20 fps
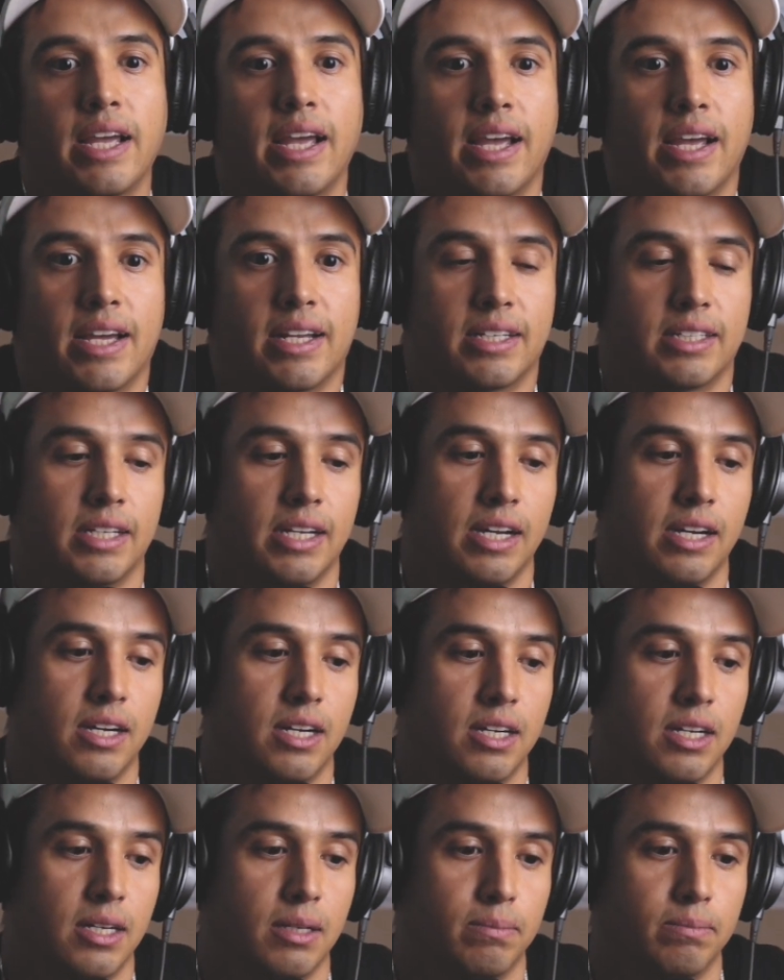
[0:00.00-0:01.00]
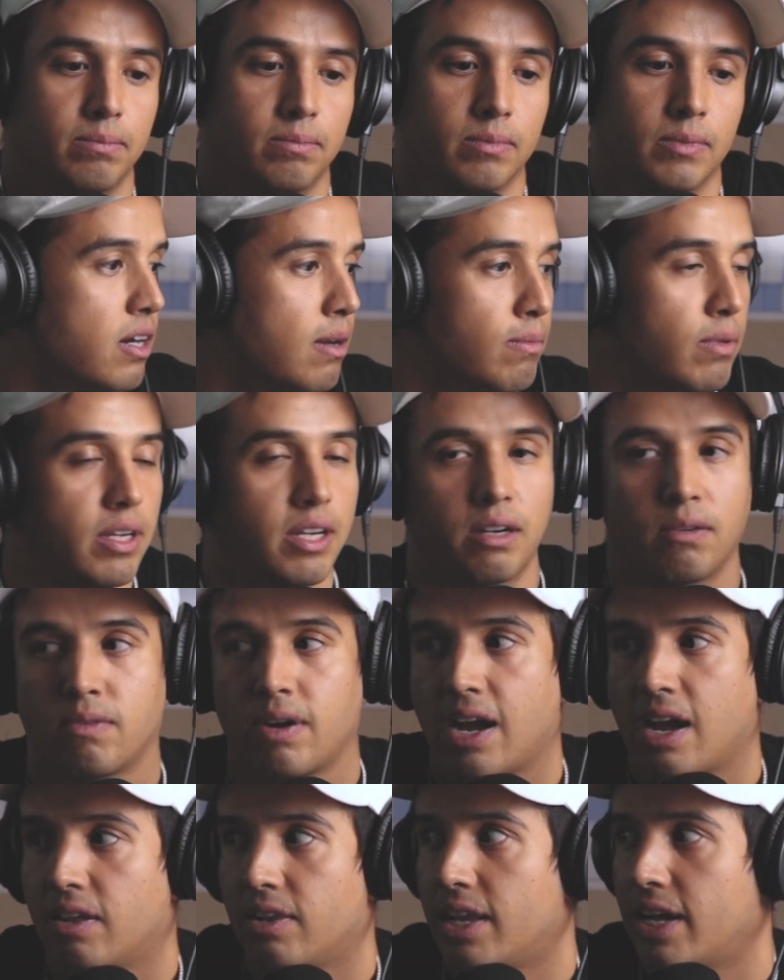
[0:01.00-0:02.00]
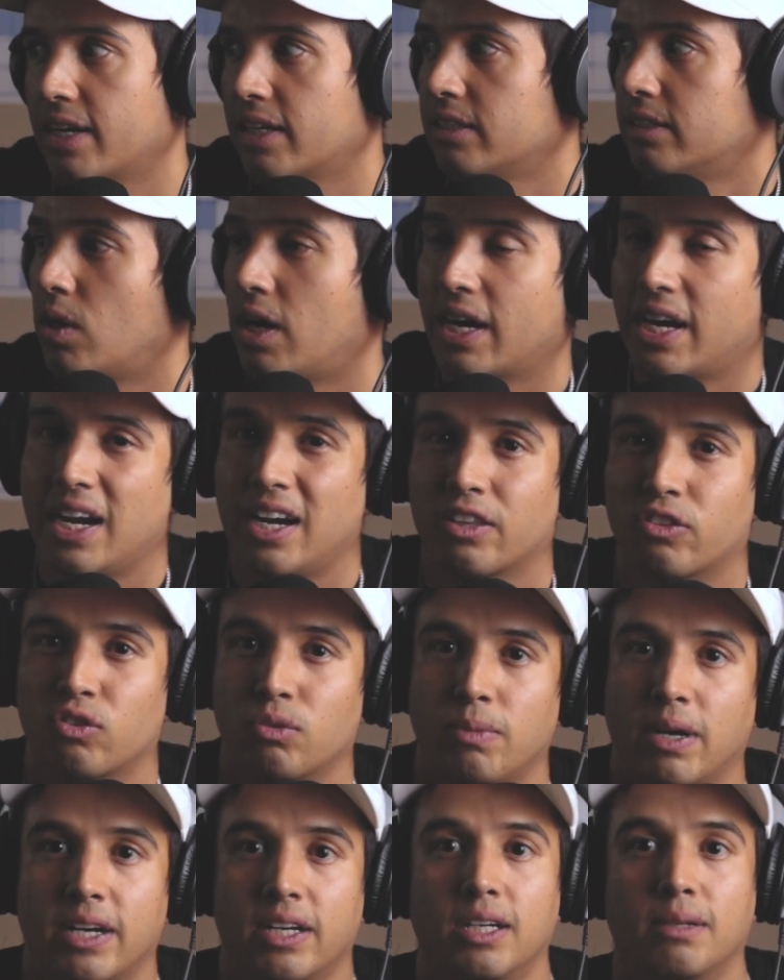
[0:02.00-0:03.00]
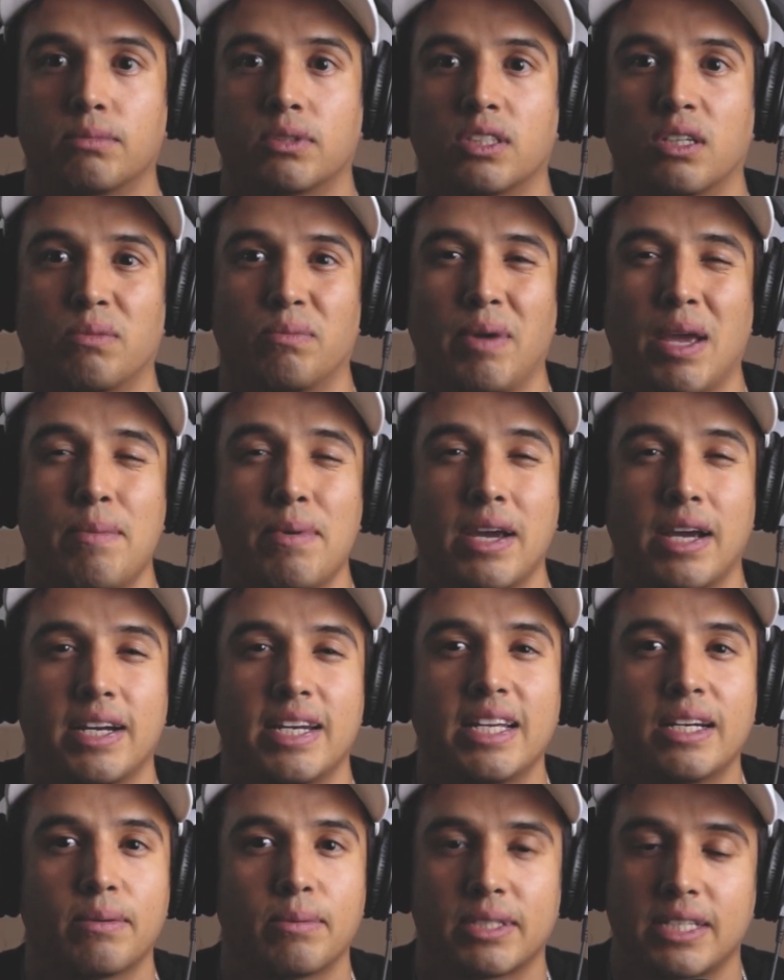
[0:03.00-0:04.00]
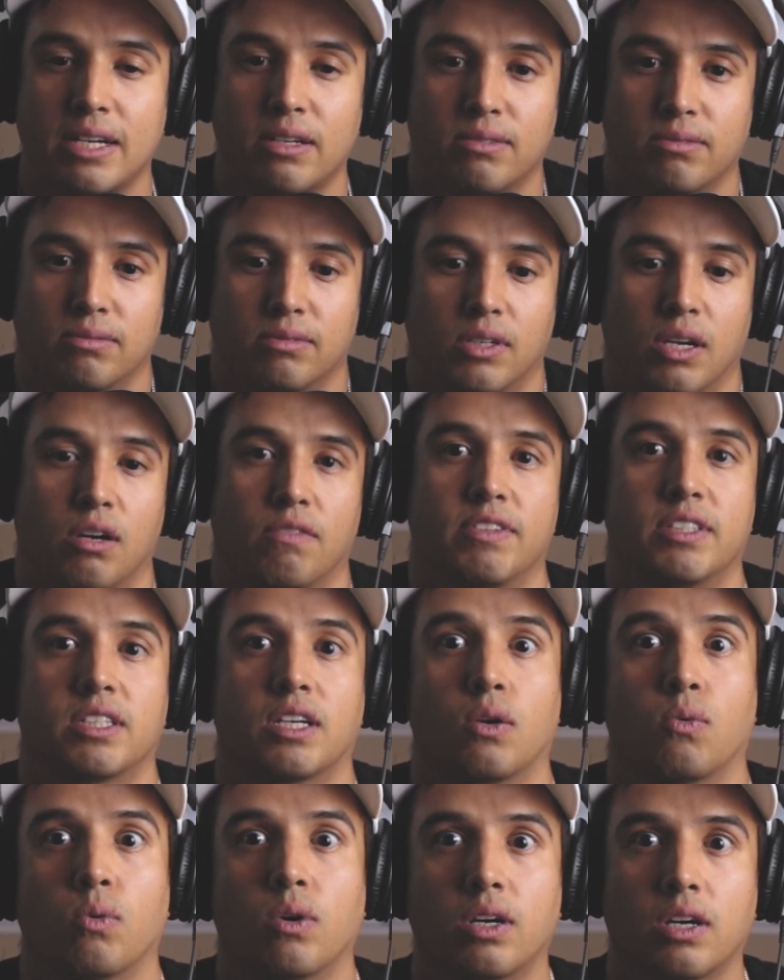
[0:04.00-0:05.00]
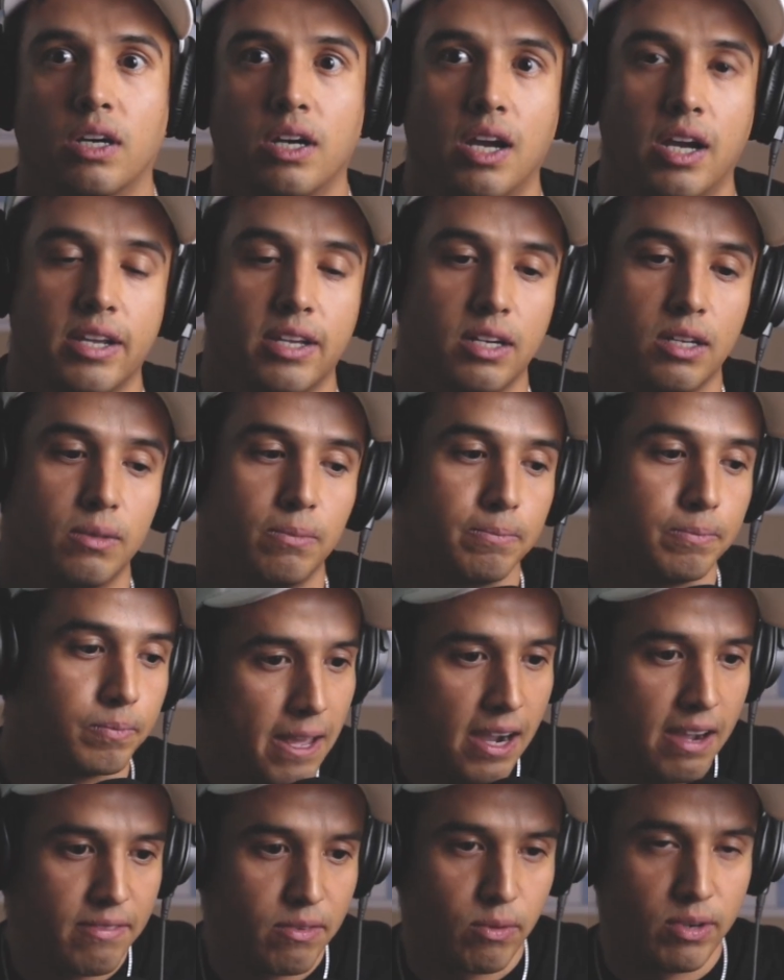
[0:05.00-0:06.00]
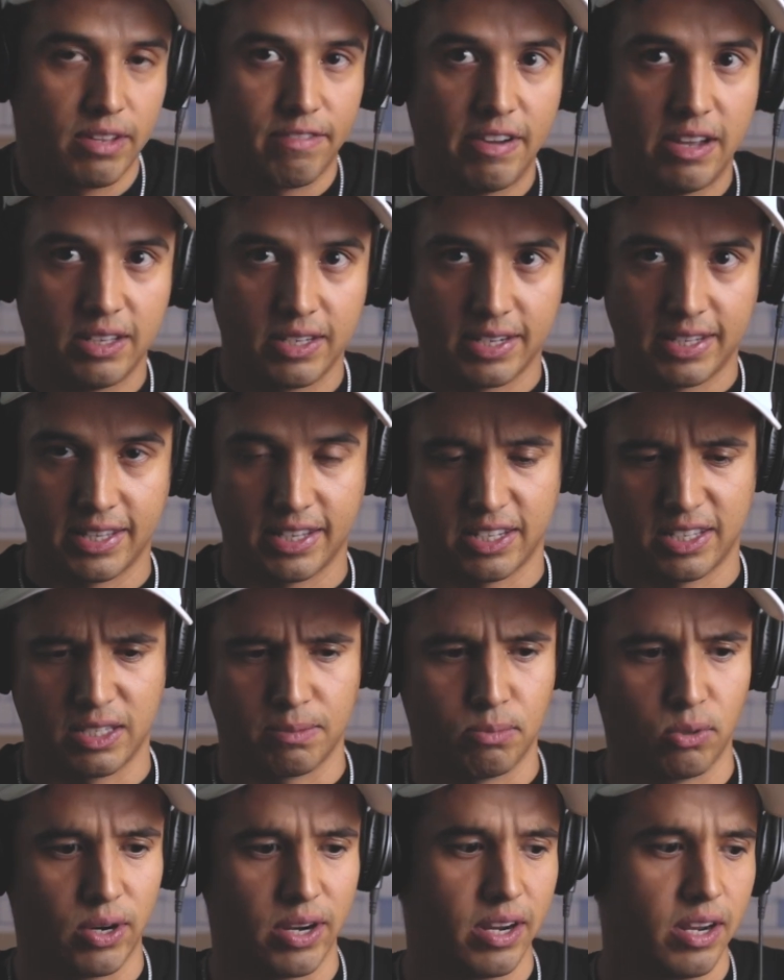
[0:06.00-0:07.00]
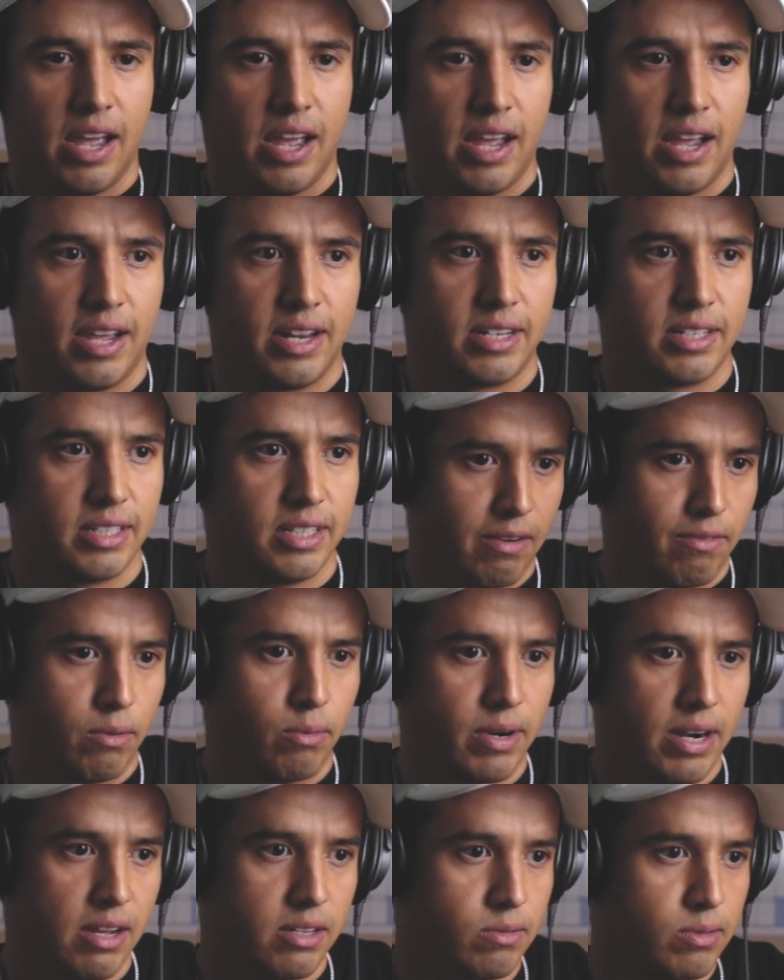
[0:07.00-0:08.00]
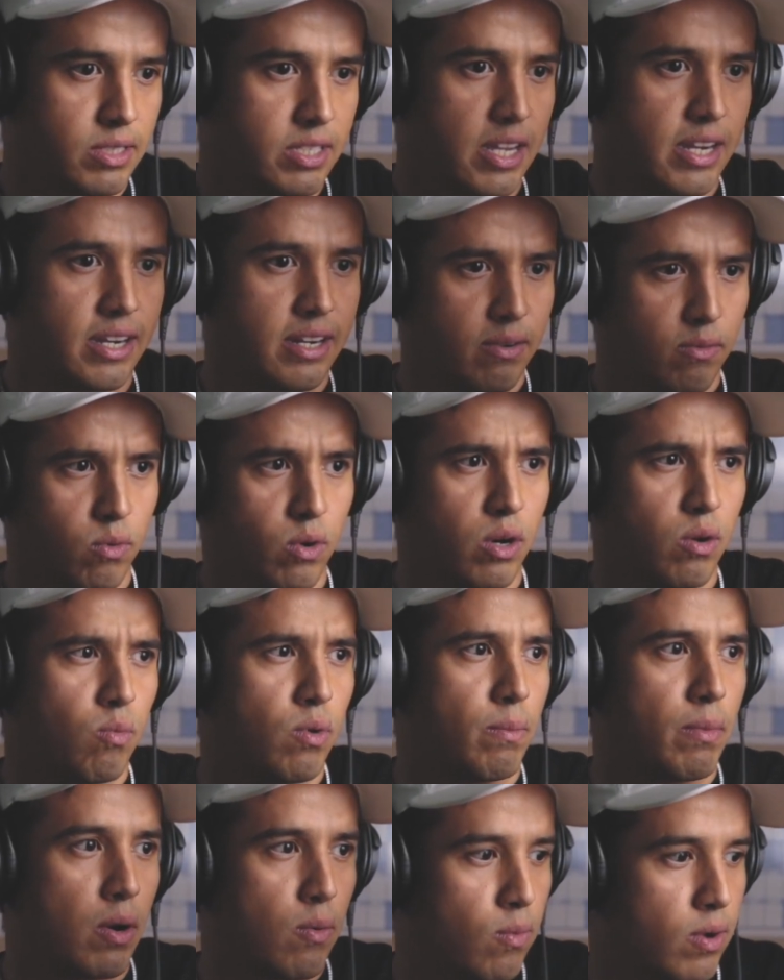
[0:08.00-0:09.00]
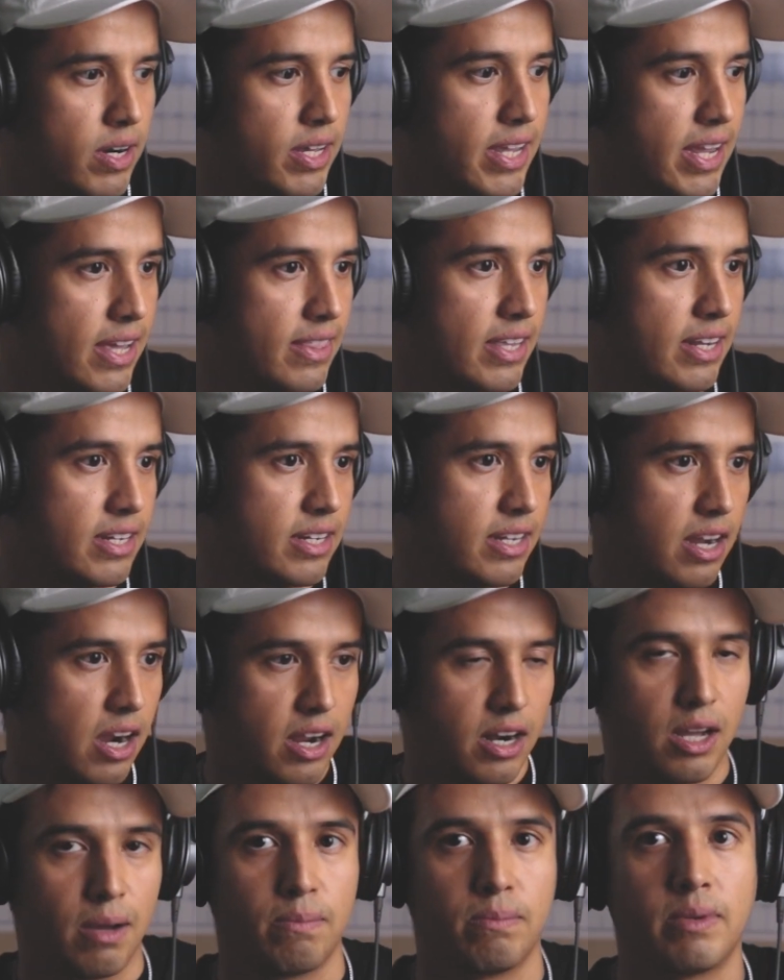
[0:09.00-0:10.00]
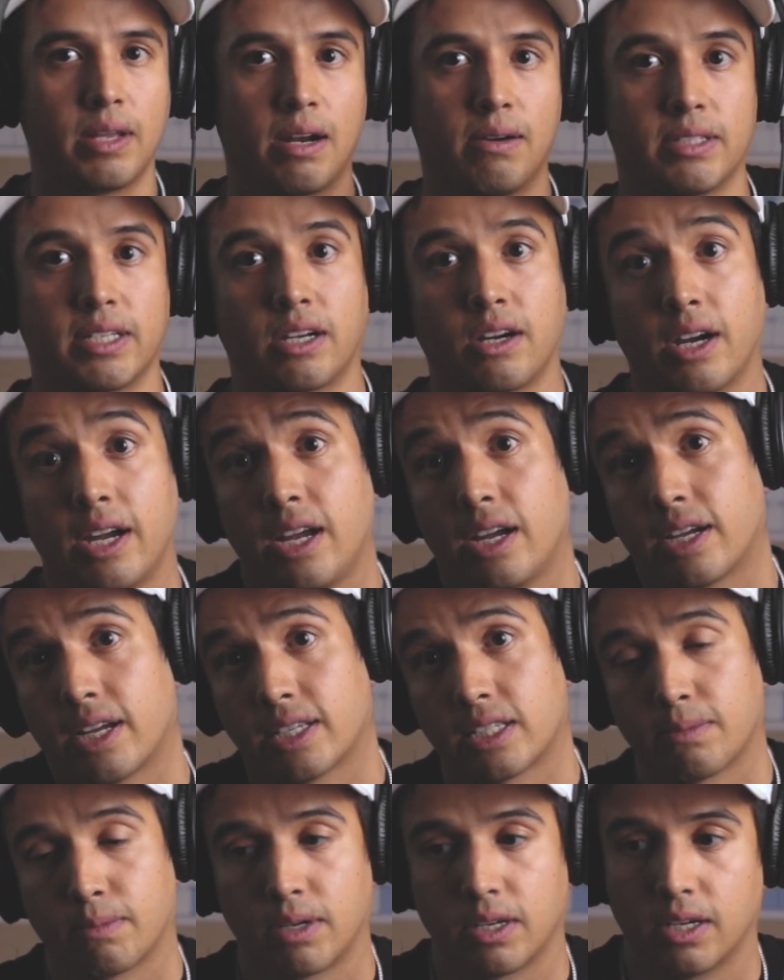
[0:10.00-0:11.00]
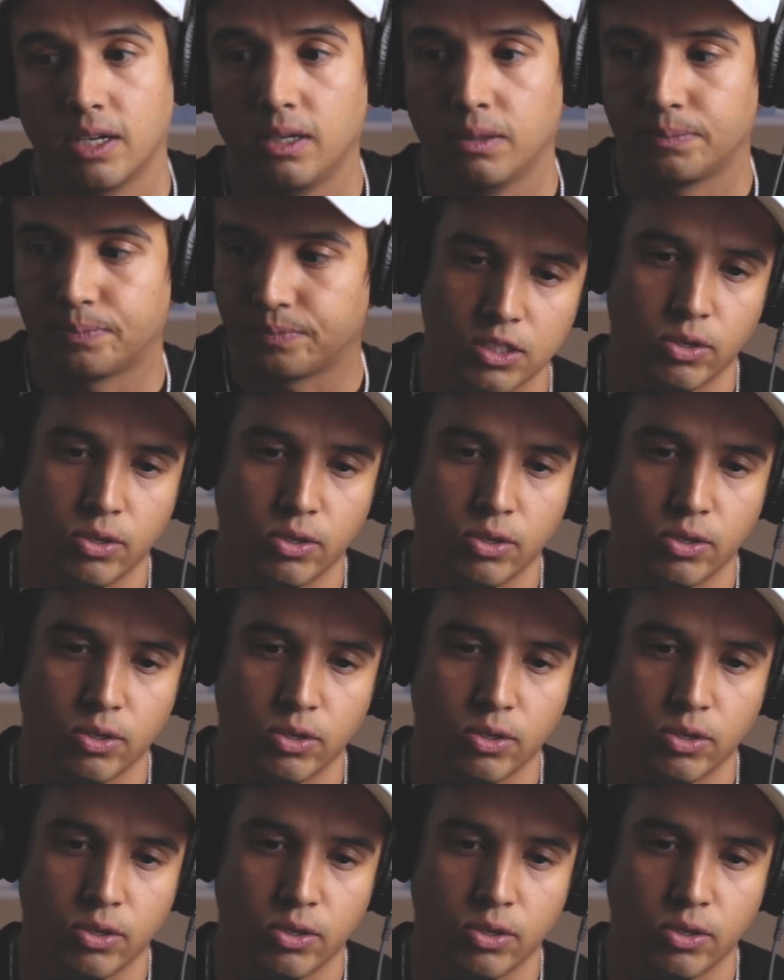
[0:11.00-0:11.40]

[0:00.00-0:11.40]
And, I'm looking around like, well, I kind of threw mine up, so maybe I need it because I don't know if it's going to work or not. I haven't really felt anything at this point. And everyone else was like, one by one again, they got up and I was like, okay, I guess I'm going to go.